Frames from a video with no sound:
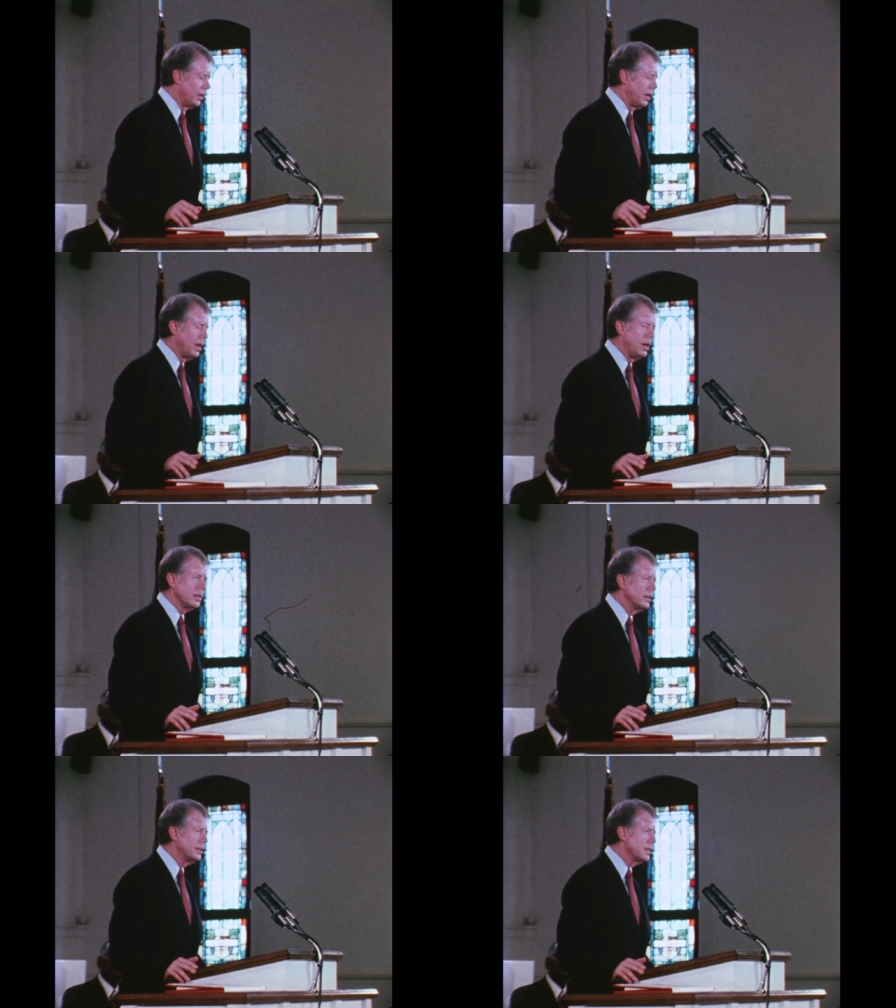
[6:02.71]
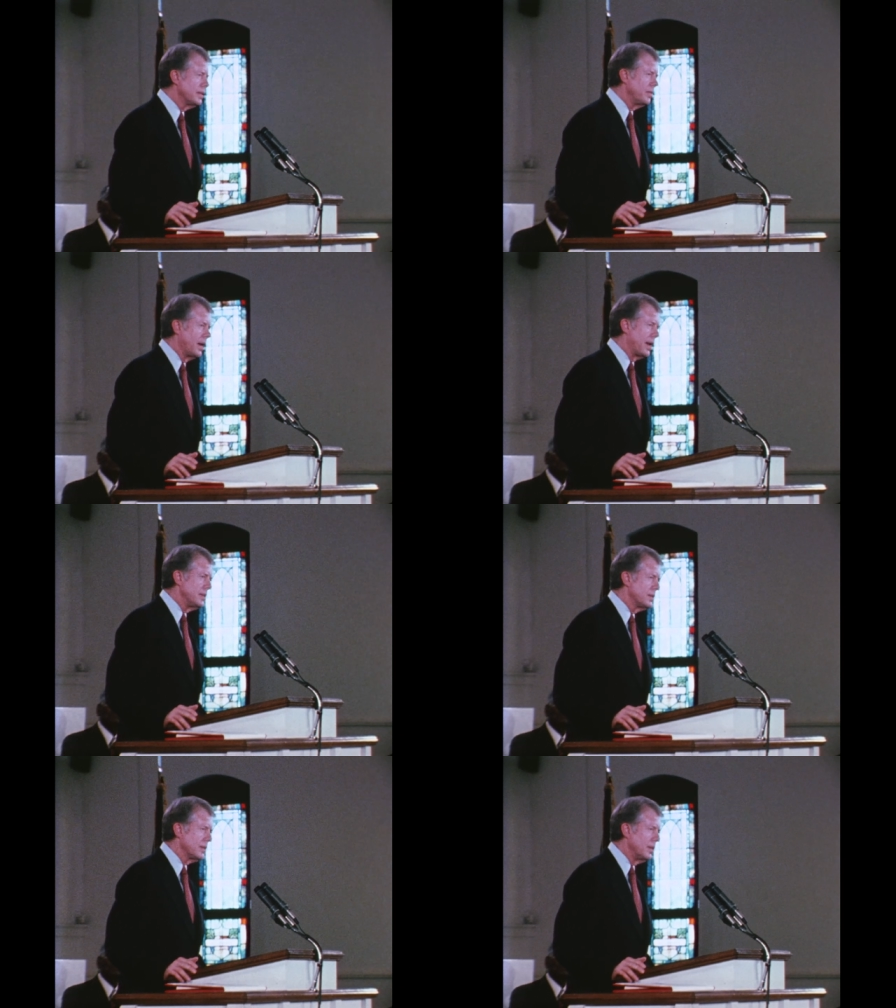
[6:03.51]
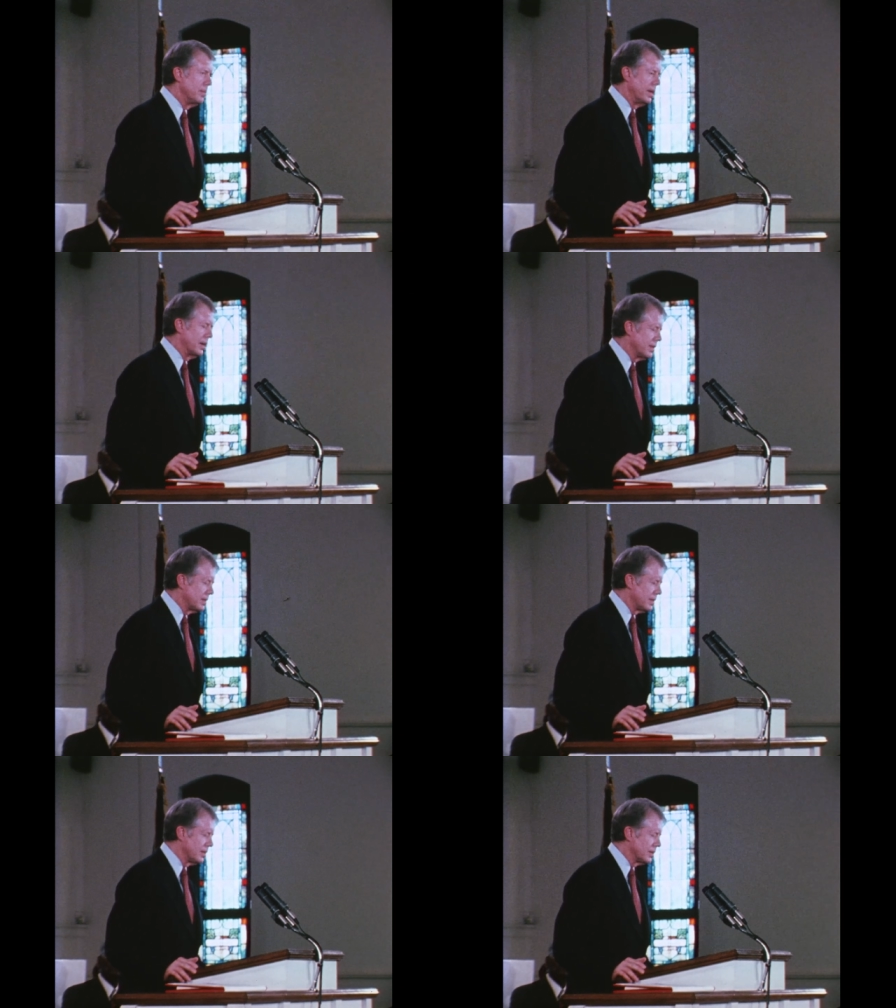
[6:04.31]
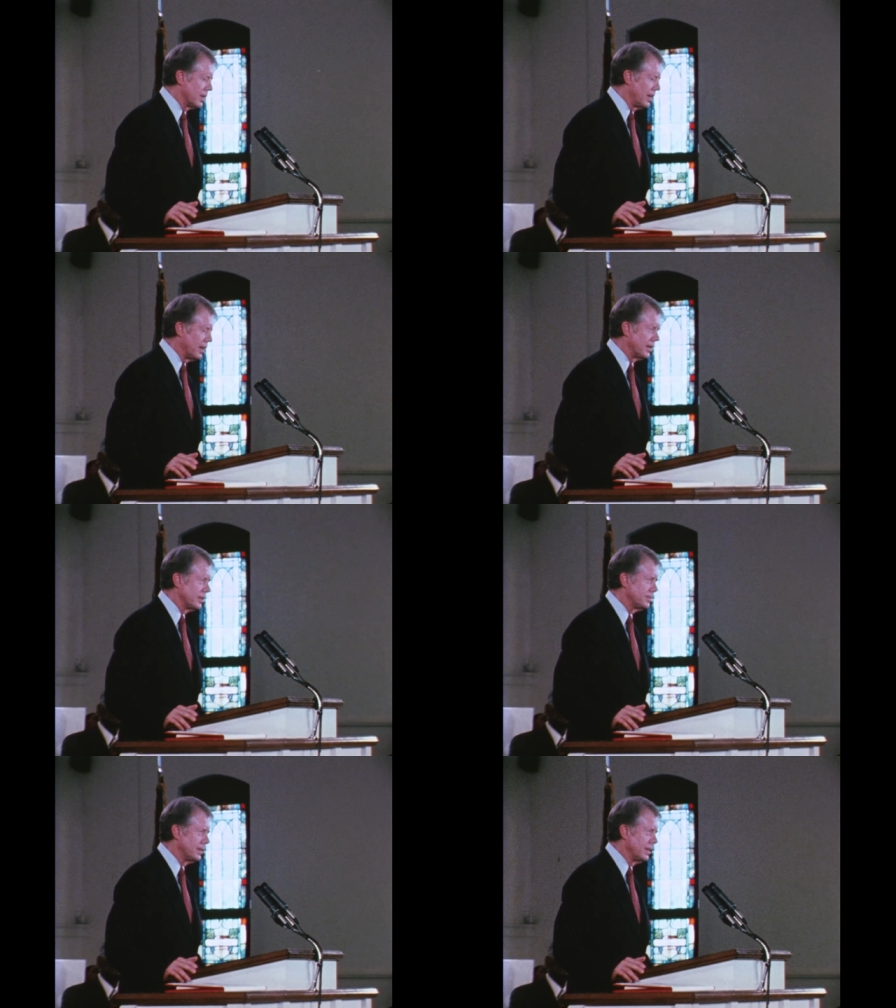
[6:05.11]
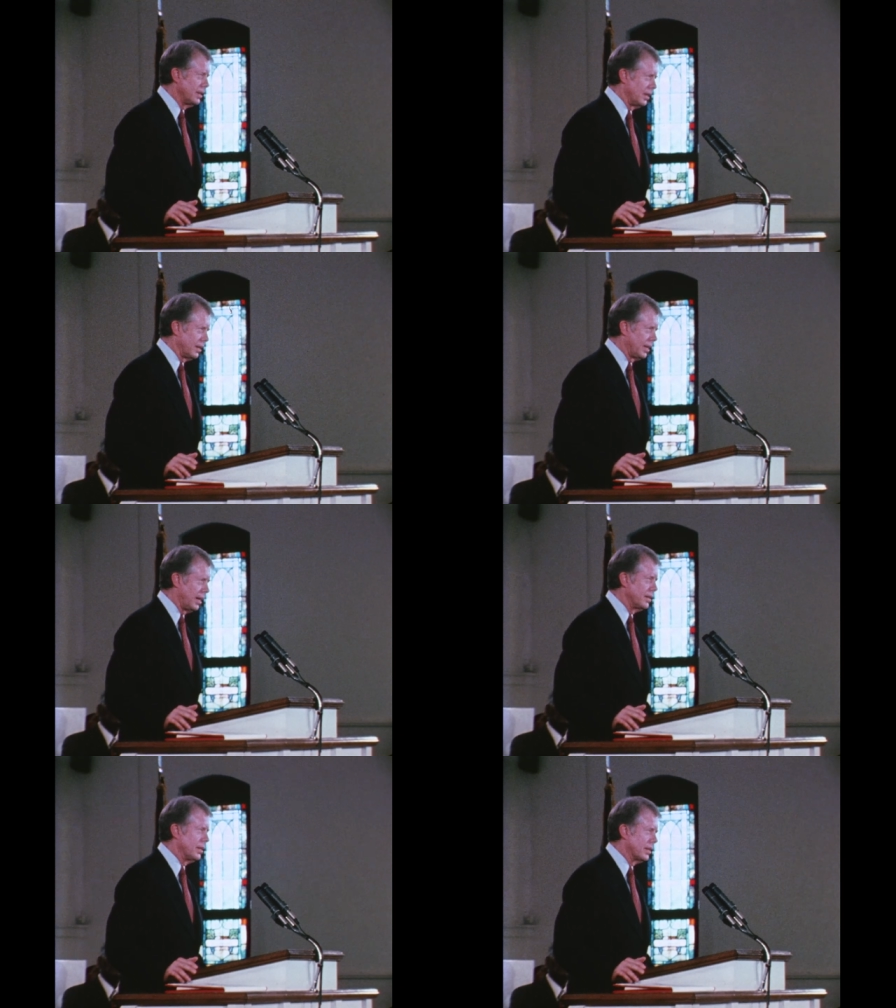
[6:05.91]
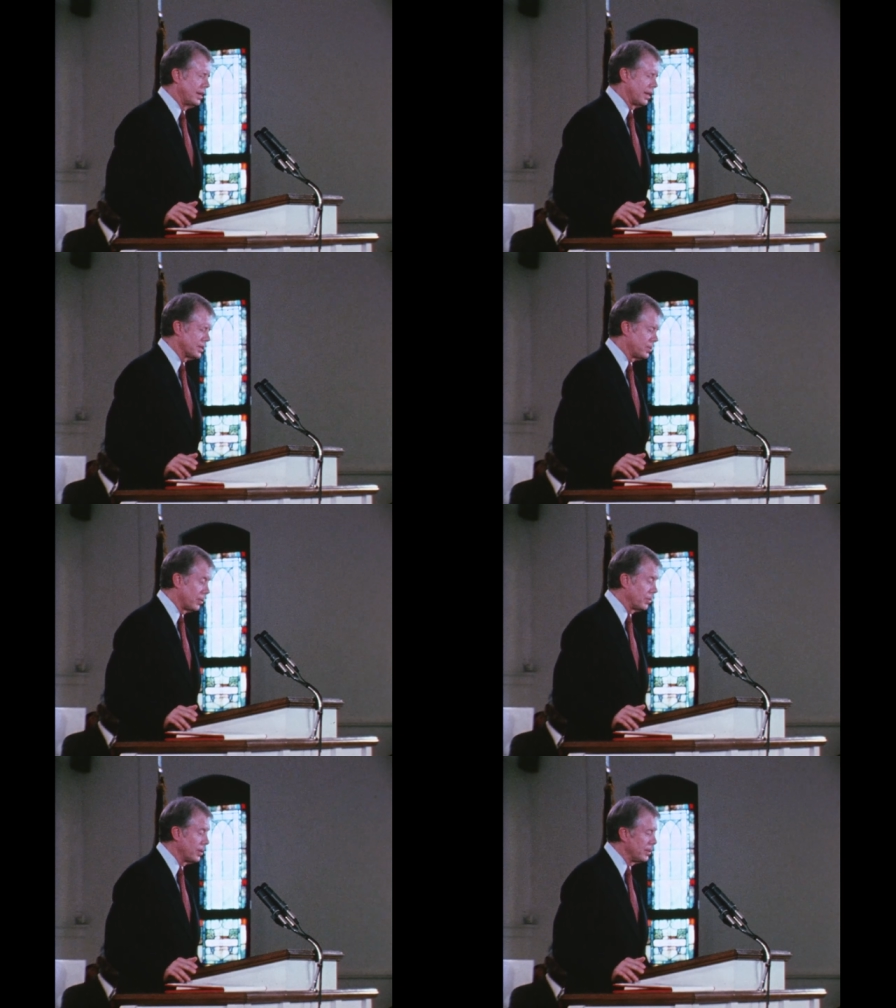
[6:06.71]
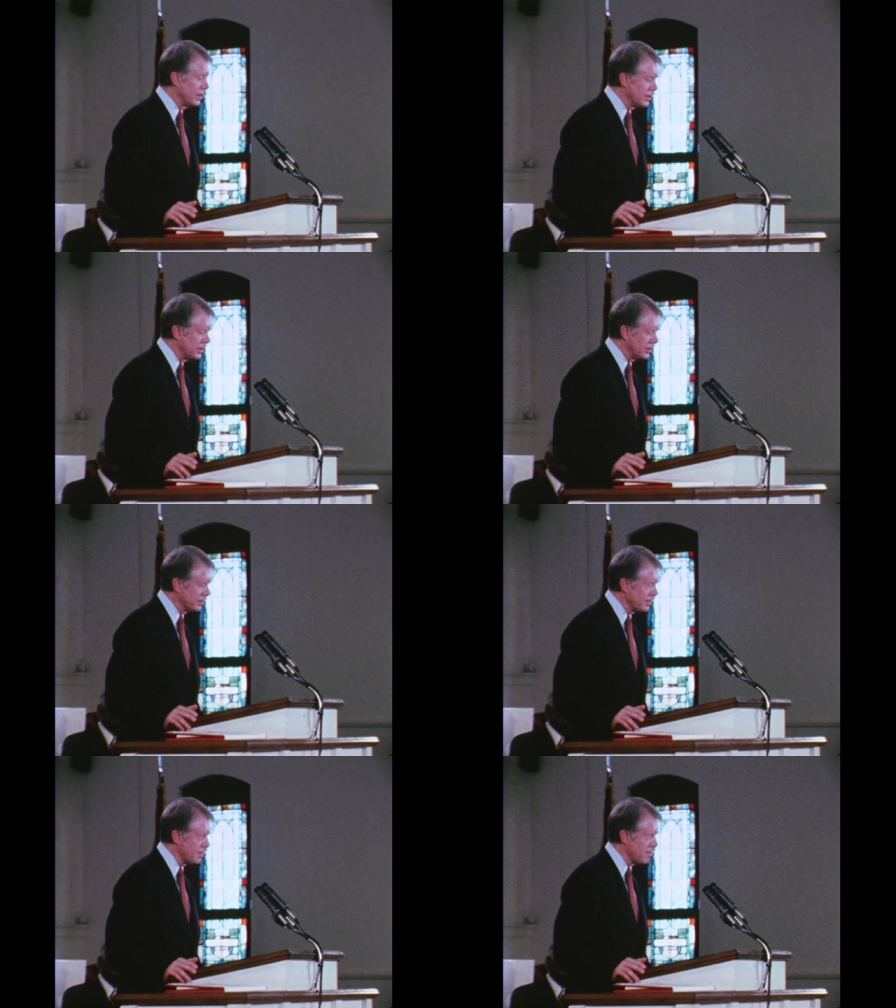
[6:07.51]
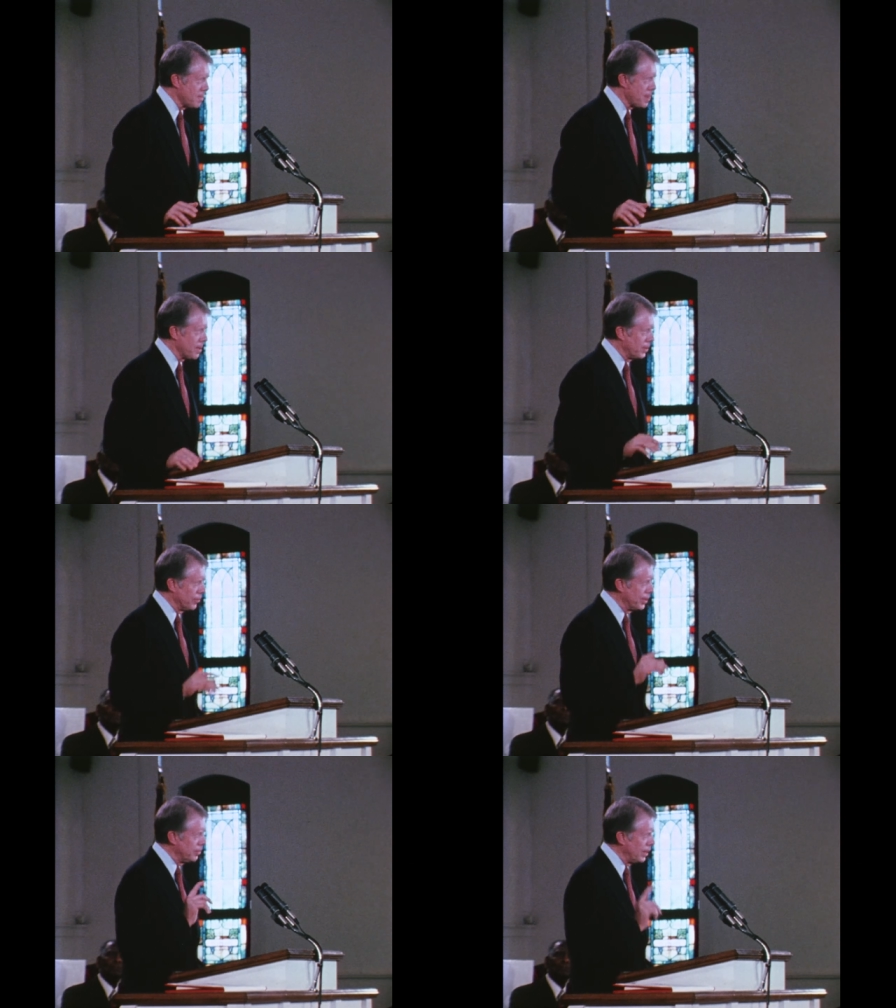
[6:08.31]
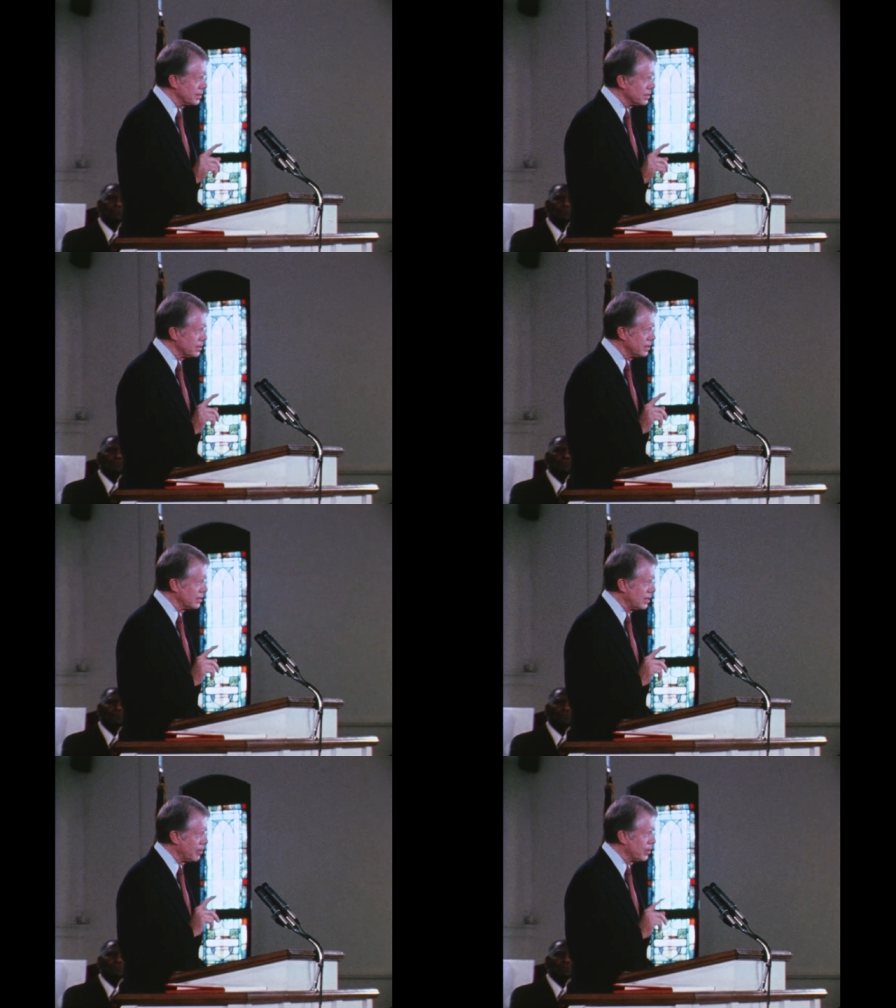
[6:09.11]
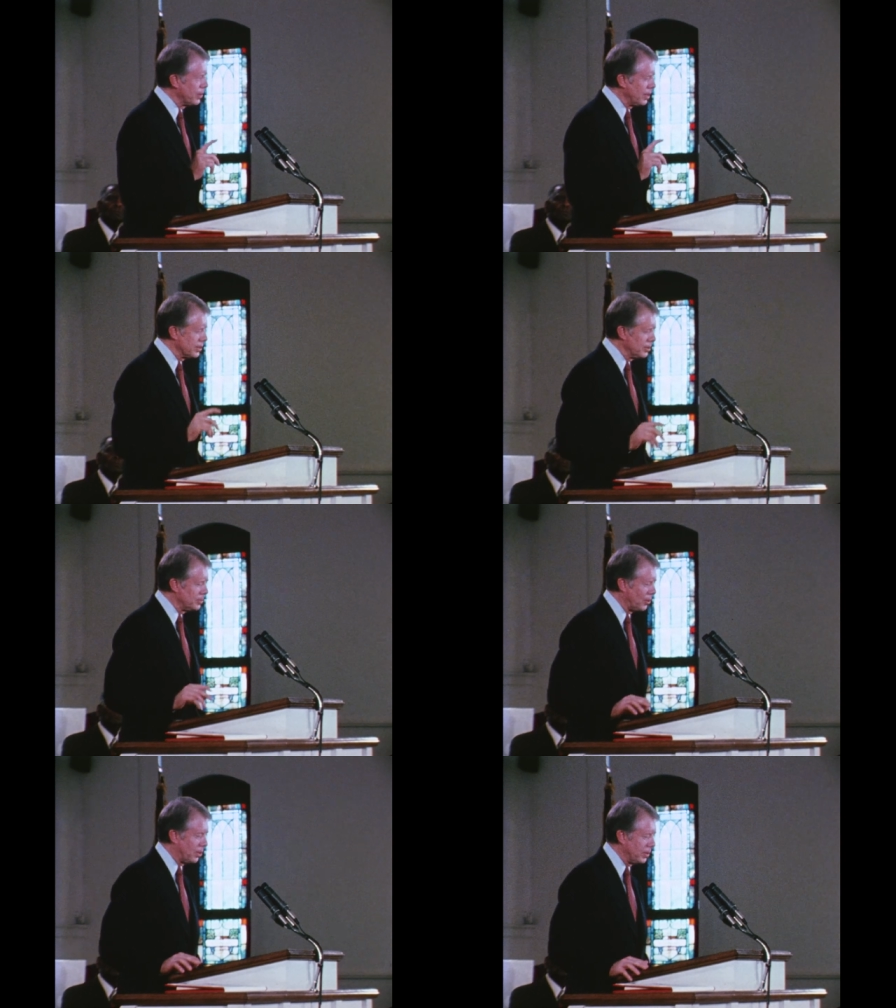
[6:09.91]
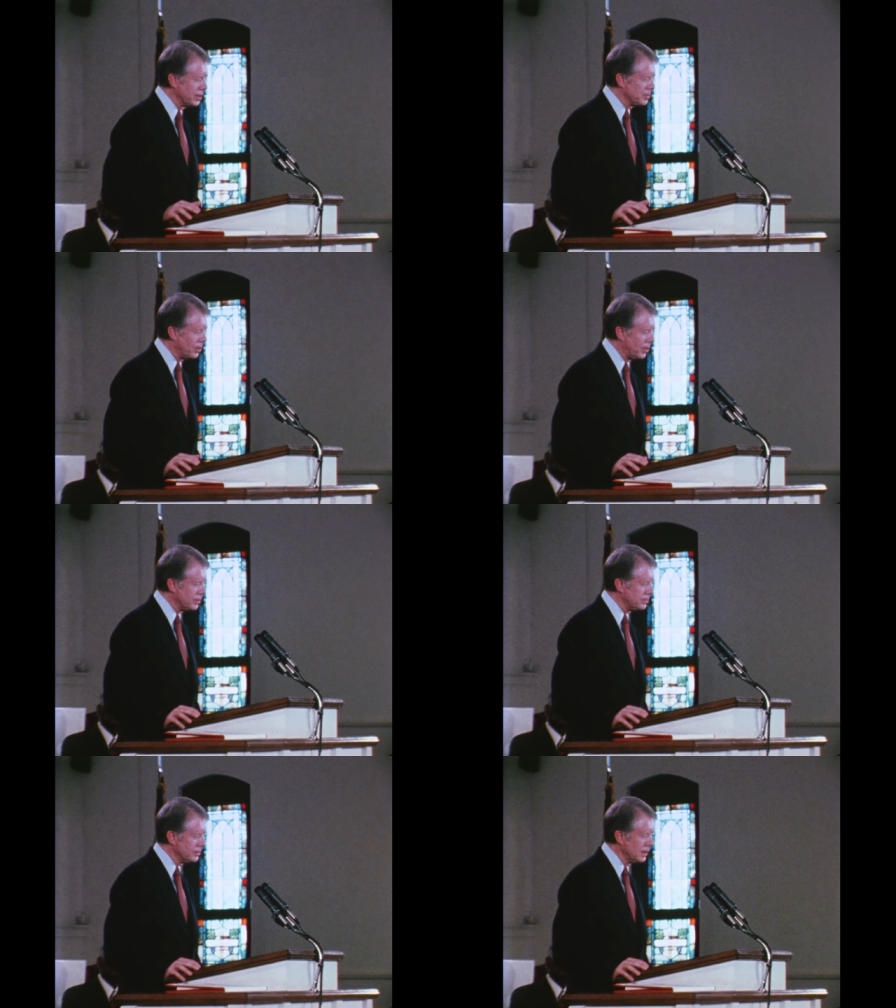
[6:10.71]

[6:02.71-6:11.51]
for all disadvantaged Americans in this land. And that, again, is what we will do. But we must and we will do more, much more.